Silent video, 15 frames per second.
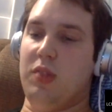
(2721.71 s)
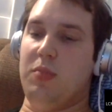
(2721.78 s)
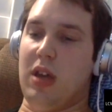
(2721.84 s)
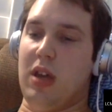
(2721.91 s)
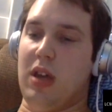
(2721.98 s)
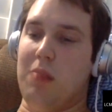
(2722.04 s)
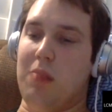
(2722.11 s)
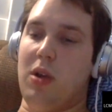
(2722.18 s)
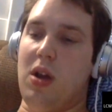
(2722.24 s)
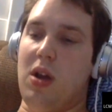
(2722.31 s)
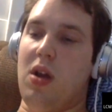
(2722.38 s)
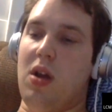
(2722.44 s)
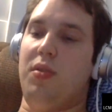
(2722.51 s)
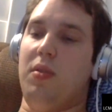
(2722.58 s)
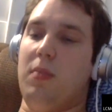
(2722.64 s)
This became
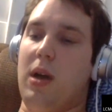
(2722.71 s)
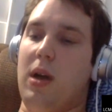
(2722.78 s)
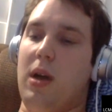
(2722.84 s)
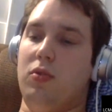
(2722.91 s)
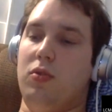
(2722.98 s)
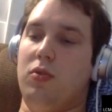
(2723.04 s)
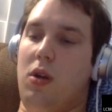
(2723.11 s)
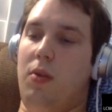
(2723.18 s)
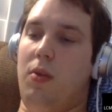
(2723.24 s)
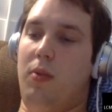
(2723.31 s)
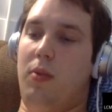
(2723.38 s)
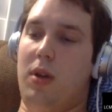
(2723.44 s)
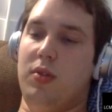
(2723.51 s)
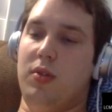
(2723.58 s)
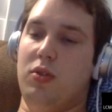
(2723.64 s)
their anthem. After
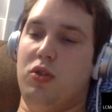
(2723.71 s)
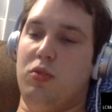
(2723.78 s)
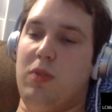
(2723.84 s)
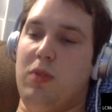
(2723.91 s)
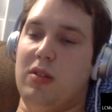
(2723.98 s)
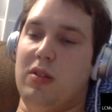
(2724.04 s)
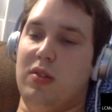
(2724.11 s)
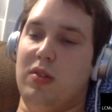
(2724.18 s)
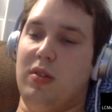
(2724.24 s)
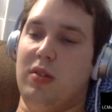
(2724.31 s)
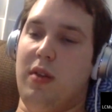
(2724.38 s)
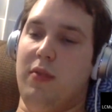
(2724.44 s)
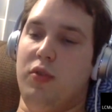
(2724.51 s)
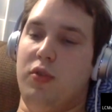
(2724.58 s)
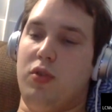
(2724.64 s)
all, what douchebag
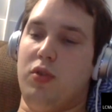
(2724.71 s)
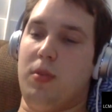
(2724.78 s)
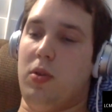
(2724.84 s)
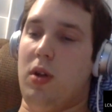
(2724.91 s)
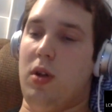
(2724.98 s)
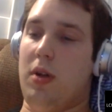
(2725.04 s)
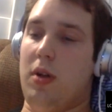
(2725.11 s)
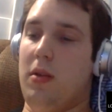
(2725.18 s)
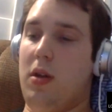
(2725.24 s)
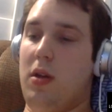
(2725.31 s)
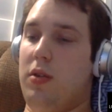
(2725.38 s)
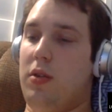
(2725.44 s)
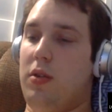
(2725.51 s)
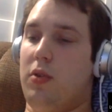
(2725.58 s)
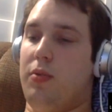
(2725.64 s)
doesn't love a strip club?
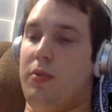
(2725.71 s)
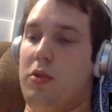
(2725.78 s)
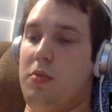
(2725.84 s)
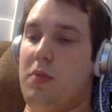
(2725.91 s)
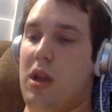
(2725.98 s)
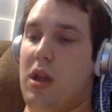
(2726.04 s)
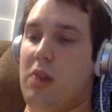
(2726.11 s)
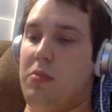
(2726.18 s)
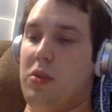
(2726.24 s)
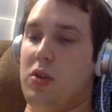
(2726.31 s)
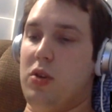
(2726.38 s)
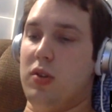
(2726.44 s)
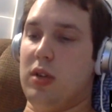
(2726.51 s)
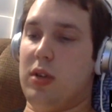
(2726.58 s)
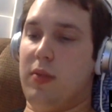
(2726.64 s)
The Crue
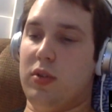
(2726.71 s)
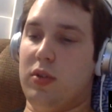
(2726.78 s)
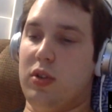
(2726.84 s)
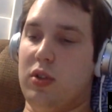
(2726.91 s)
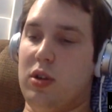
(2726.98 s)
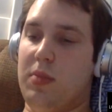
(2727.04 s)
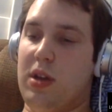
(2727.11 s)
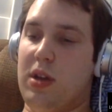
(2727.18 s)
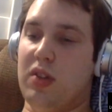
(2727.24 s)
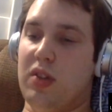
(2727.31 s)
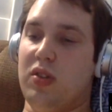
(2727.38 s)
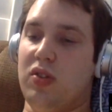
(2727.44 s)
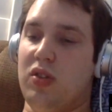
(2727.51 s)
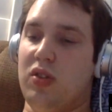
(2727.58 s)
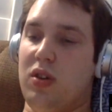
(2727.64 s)
made music for
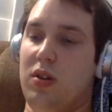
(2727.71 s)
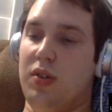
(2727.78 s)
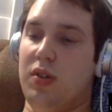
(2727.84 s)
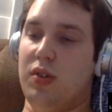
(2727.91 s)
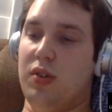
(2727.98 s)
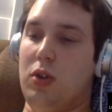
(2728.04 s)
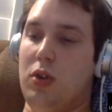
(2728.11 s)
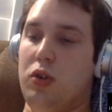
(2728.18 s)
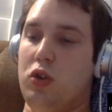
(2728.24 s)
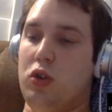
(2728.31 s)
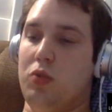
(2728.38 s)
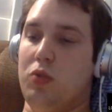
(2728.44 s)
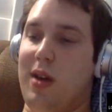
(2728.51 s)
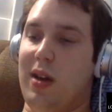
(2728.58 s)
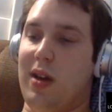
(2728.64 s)
dirtbags, so
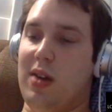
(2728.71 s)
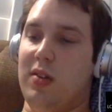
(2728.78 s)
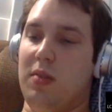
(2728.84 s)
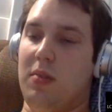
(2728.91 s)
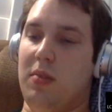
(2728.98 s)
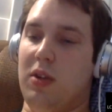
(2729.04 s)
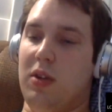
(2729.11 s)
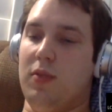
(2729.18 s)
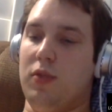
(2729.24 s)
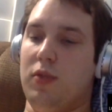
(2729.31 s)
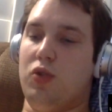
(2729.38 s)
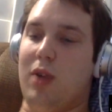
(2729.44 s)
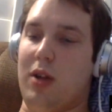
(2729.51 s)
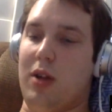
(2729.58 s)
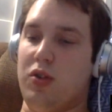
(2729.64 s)
douchebag isn't
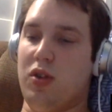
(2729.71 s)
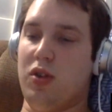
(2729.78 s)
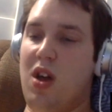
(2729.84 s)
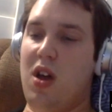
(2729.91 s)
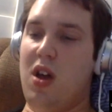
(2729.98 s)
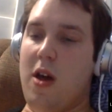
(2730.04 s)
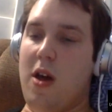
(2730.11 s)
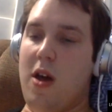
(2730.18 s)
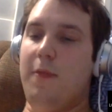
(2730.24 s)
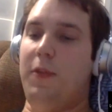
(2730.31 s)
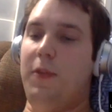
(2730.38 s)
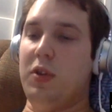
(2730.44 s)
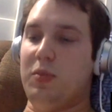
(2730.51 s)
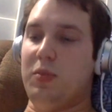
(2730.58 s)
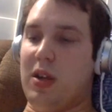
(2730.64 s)
much of a stretch.
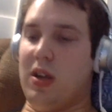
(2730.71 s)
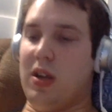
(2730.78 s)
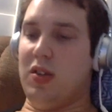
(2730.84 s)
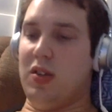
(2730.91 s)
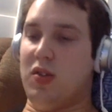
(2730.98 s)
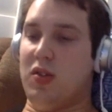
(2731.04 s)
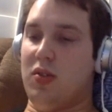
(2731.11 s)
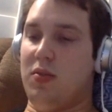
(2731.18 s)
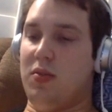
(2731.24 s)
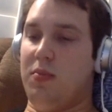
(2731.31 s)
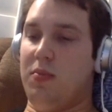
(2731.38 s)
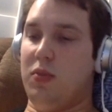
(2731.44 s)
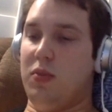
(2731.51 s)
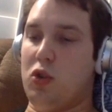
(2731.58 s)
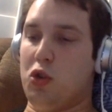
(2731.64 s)
Influenced by
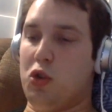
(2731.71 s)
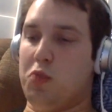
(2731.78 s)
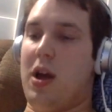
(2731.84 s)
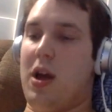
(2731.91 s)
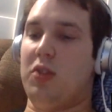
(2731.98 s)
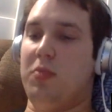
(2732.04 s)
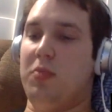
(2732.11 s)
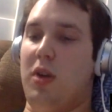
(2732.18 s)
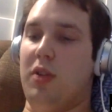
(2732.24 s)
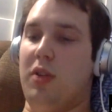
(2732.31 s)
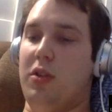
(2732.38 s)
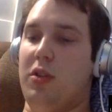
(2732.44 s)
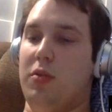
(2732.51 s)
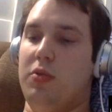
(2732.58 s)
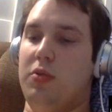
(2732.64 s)
Kiss douchebags,
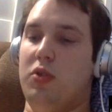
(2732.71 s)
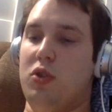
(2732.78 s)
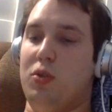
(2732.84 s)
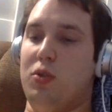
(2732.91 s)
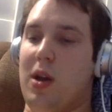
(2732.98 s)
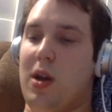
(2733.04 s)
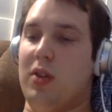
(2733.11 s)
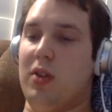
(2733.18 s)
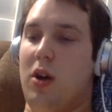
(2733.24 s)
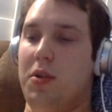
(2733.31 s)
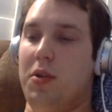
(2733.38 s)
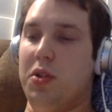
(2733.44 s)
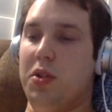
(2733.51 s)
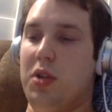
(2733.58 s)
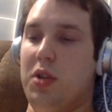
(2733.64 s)
Motley Crue
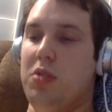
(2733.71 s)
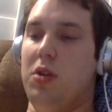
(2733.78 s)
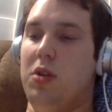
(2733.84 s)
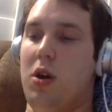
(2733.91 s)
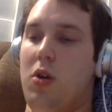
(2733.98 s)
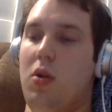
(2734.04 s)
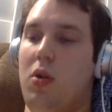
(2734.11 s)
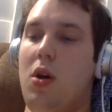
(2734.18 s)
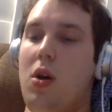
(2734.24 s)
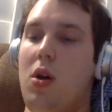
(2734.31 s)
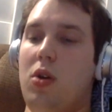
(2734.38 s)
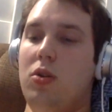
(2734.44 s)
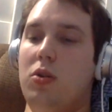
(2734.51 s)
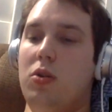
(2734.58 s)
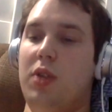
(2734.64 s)
douchebags always let you know
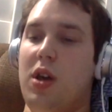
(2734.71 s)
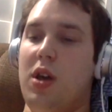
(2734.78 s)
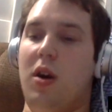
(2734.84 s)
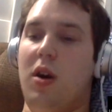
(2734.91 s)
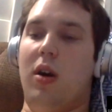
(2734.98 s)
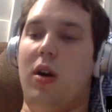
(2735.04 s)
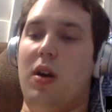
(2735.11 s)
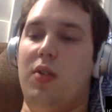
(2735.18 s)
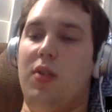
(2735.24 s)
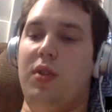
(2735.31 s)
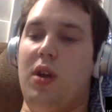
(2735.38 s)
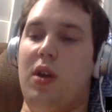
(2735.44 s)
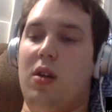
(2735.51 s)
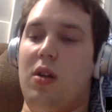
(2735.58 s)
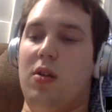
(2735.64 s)
who they
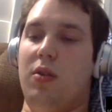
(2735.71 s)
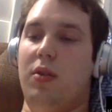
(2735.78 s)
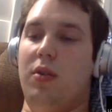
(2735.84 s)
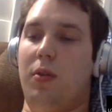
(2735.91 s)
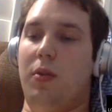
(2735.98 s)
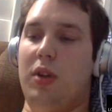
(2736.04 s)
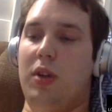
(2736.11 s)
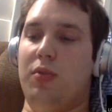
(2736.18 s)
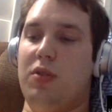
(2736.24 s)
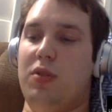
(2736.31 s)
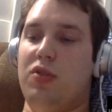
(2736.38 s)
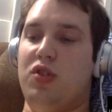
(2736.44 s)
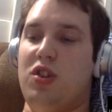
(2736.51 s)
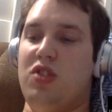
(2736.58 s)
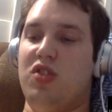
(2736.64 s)
are, and they are the
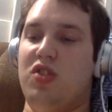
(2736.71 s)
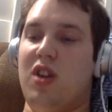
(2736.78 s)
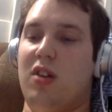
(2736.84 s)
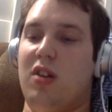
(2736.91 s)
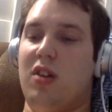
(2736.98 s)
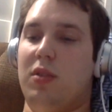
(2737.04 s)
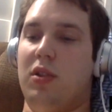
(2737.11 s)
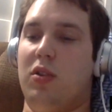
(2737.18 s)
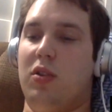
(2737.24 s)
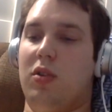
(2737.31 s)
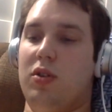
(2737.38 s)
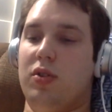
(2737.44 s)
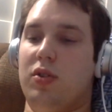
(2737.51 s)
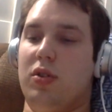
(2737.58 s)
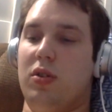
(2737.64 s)
ones wearing jean jacket with
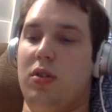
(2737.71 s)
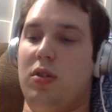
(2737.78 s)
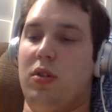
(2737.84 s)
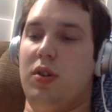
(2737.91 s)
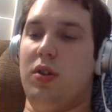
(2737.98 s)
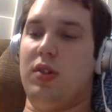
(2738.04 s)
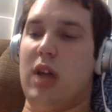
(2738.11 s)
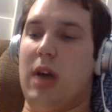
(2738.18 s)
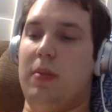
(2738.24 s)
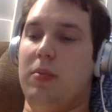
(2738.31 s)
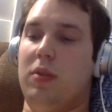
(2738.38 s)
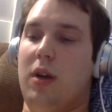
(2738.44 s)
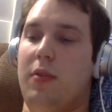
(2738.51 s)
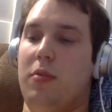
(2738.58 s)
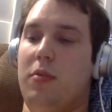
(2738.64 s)
the Girls, Girls
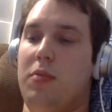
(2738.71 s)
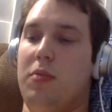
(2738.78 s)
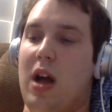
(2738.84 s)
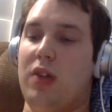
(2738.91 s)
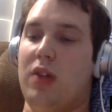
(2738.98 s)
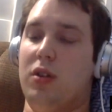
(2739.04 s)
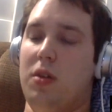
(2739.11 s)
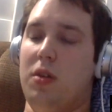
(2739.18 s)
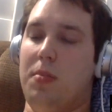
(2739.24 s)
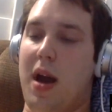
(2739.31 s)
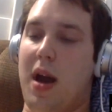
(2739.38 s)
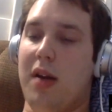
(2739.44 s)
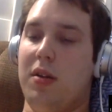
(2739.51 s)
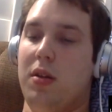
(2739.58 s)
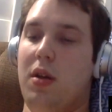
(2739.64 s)
album cover patch
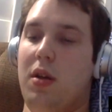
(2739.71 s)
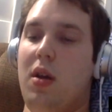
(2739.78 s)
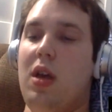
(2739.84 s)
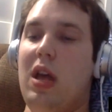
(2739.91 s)
on the back.